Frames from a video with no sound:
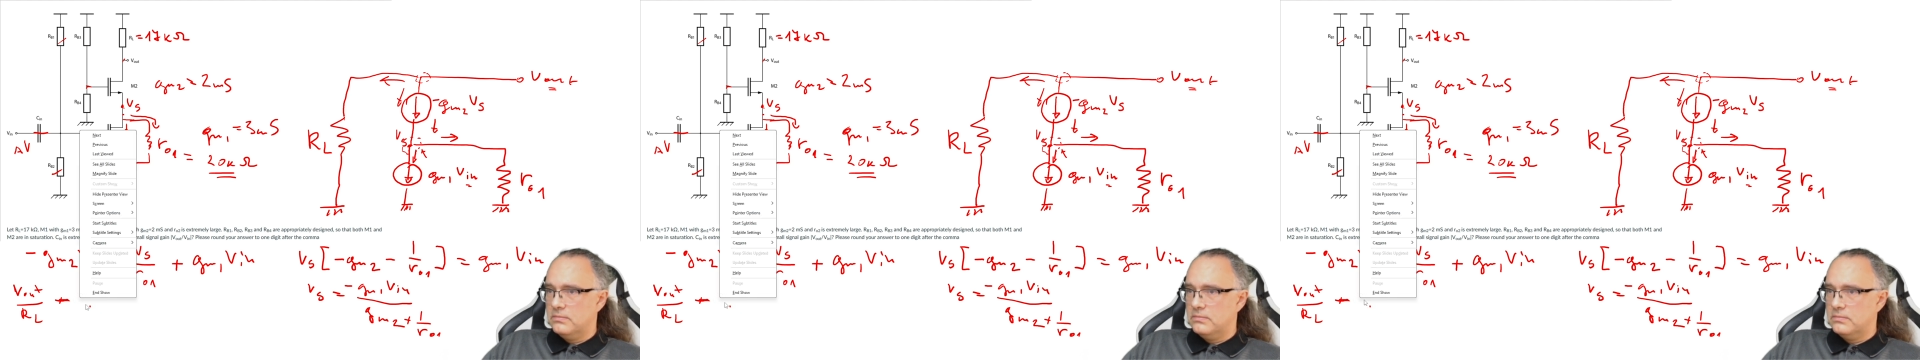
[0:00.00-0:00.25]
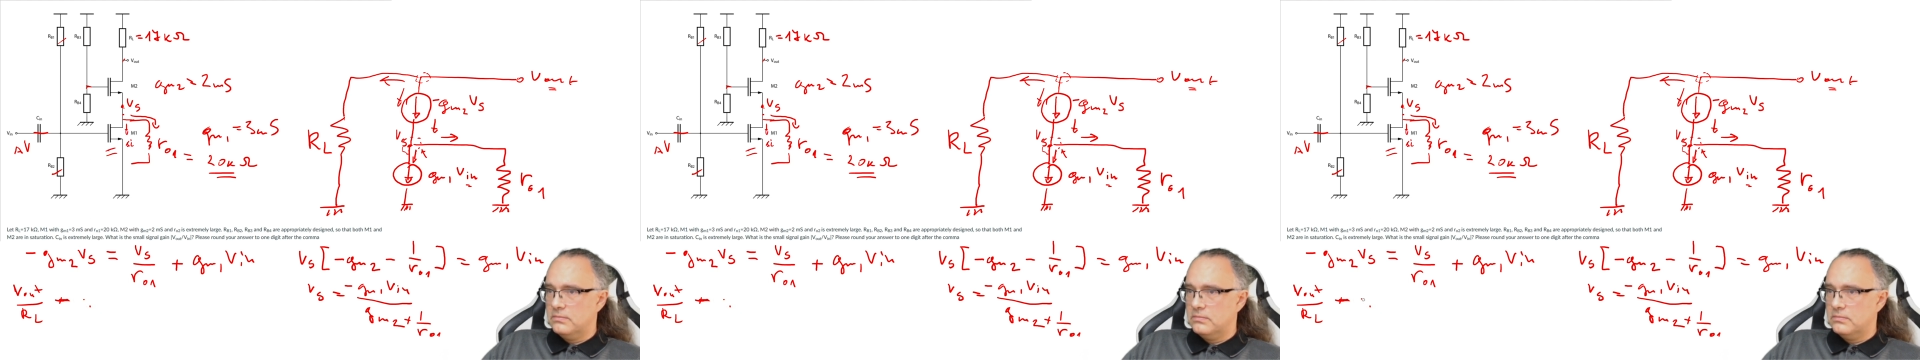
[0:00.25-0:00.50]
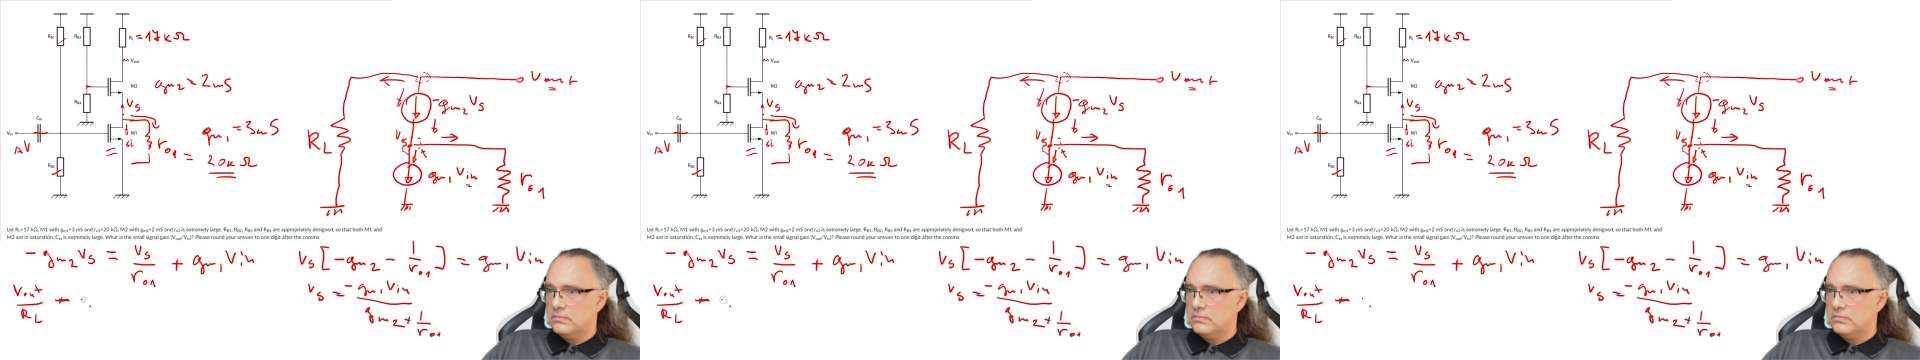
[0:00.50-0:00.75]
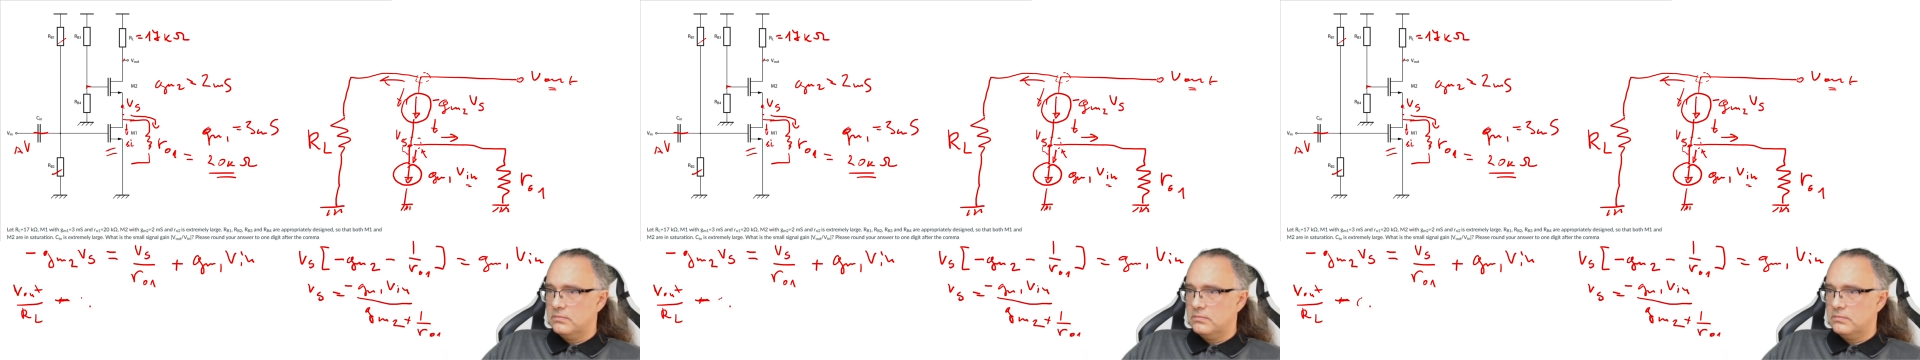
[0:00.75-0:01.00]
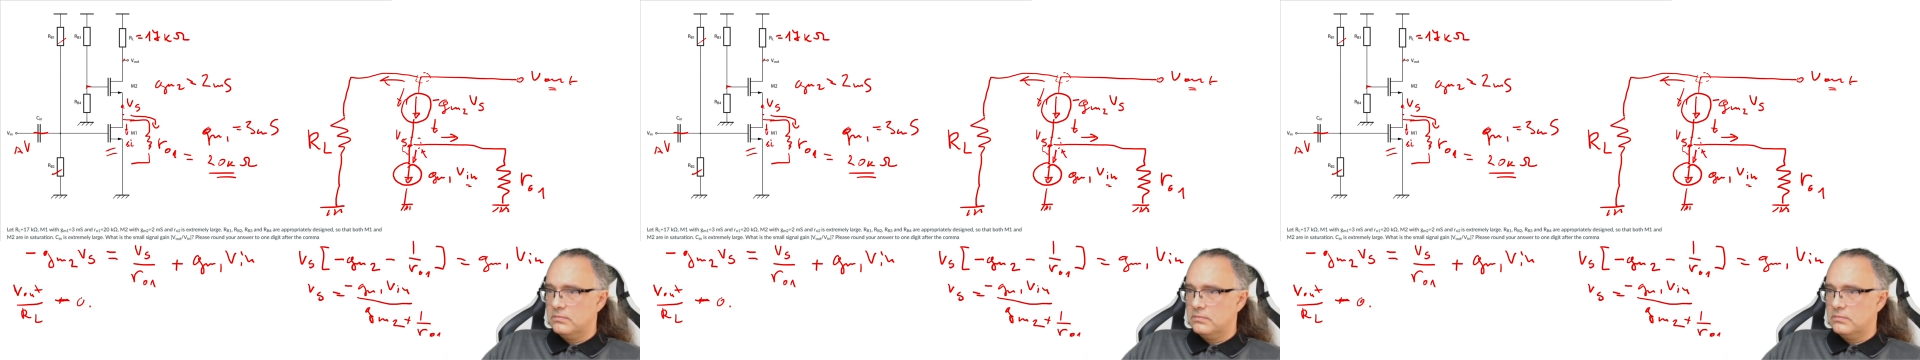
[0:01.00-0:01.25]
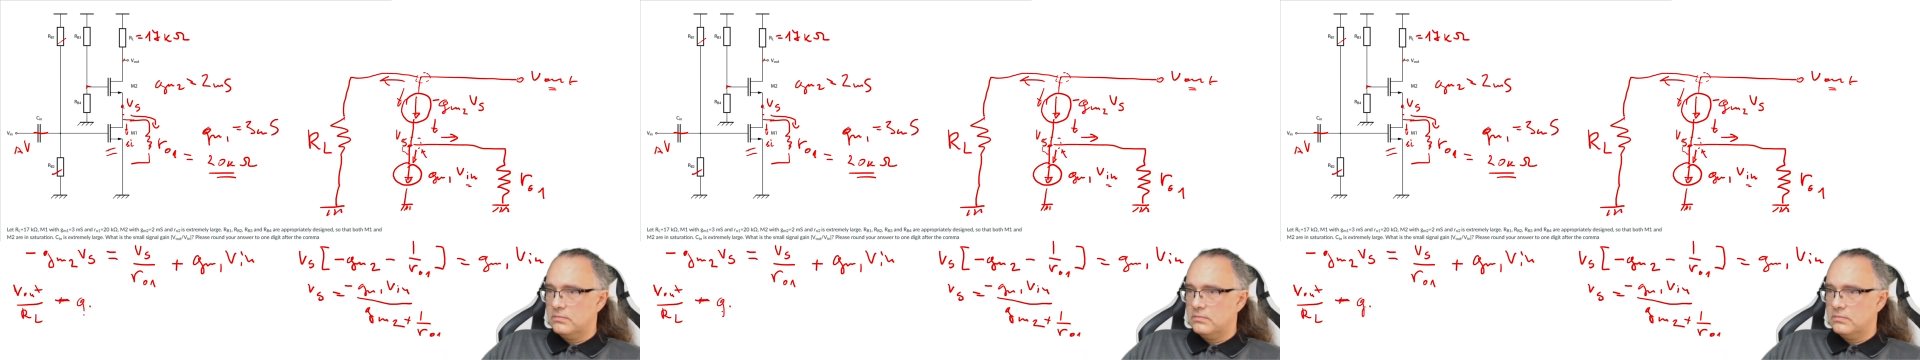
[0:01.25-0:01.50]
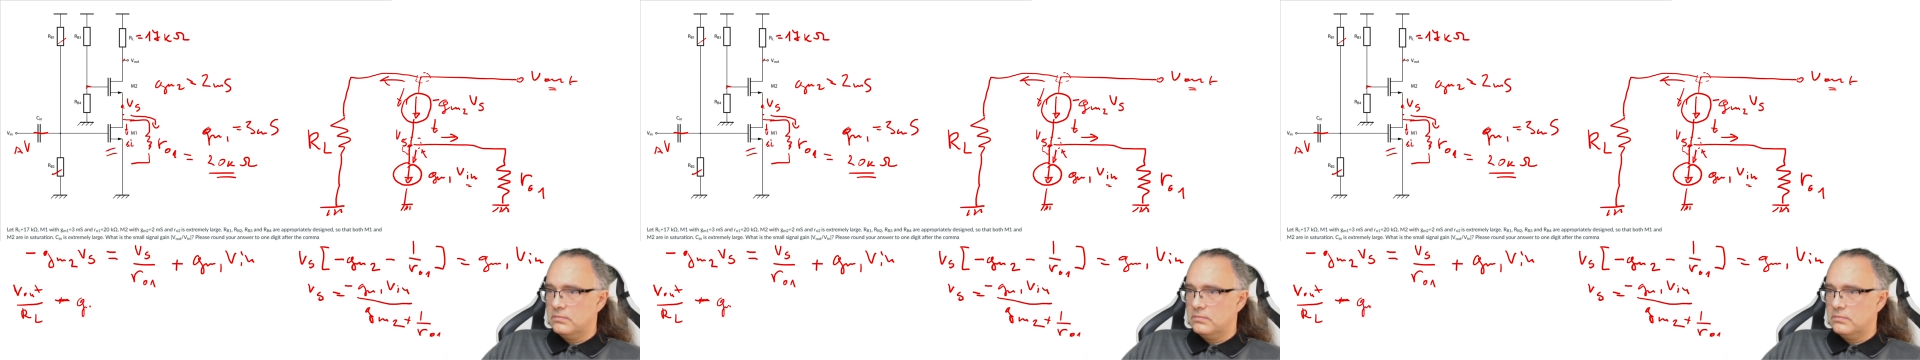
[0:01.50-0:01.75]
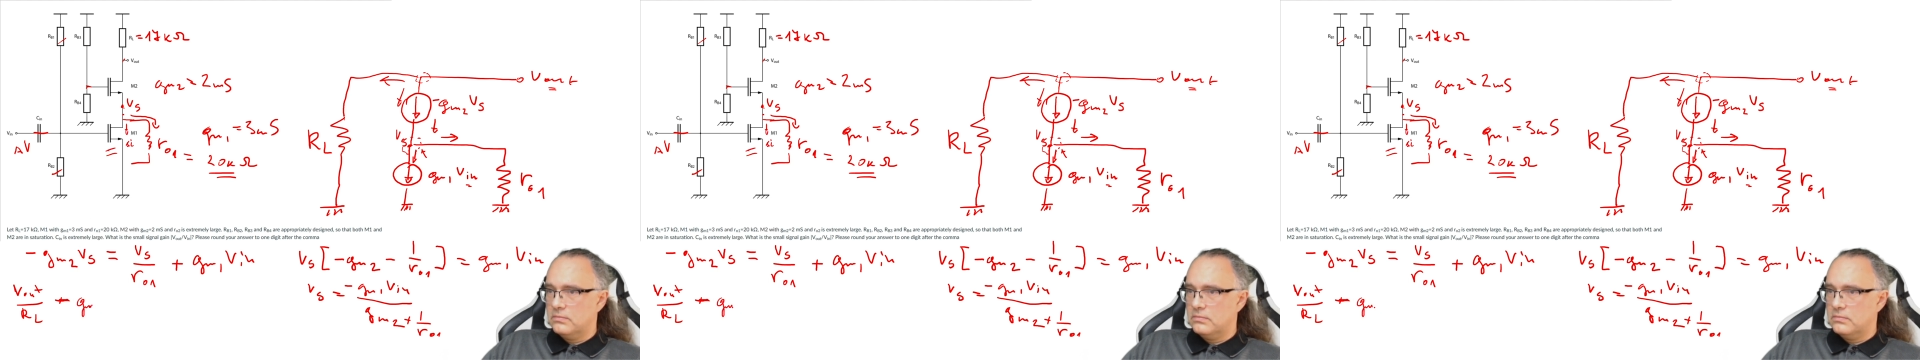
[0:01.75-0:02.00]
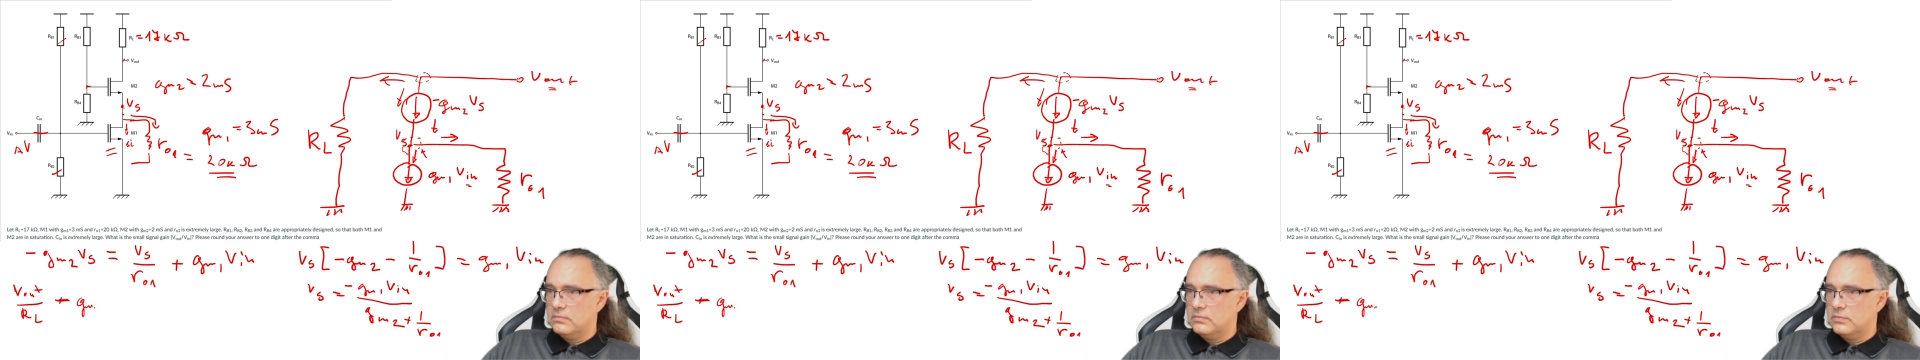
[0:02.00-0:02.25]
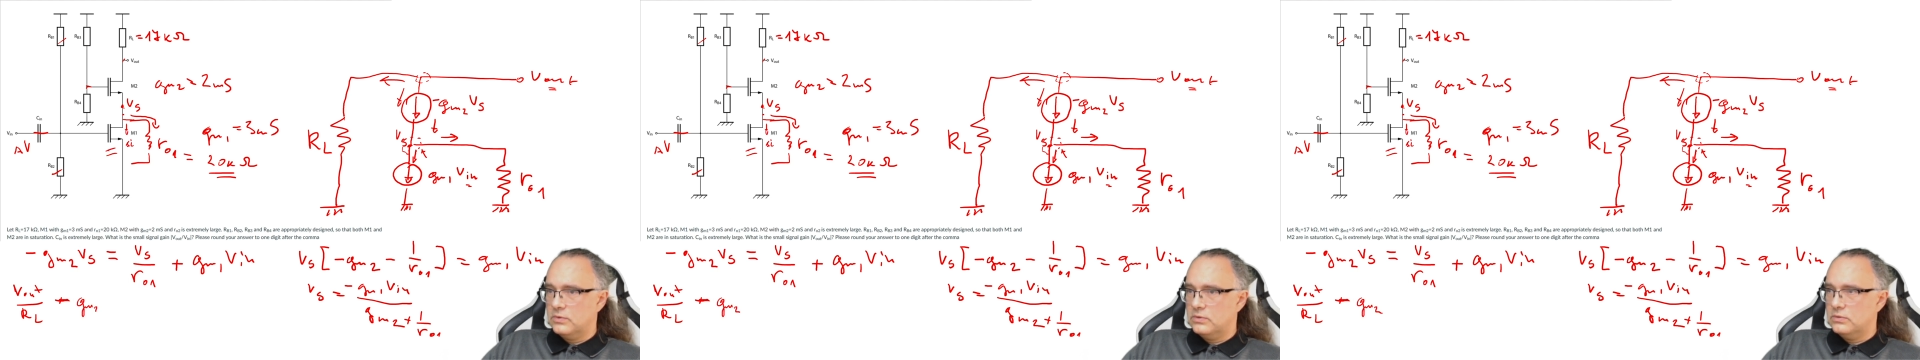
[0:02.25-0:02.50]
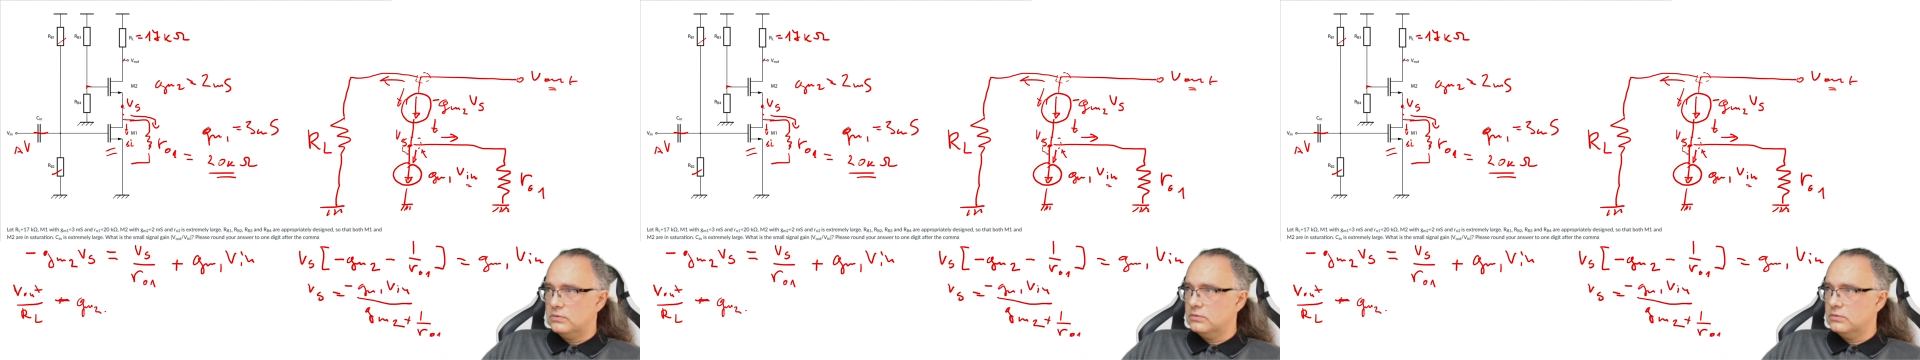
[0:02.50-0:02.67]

Nobody speaks.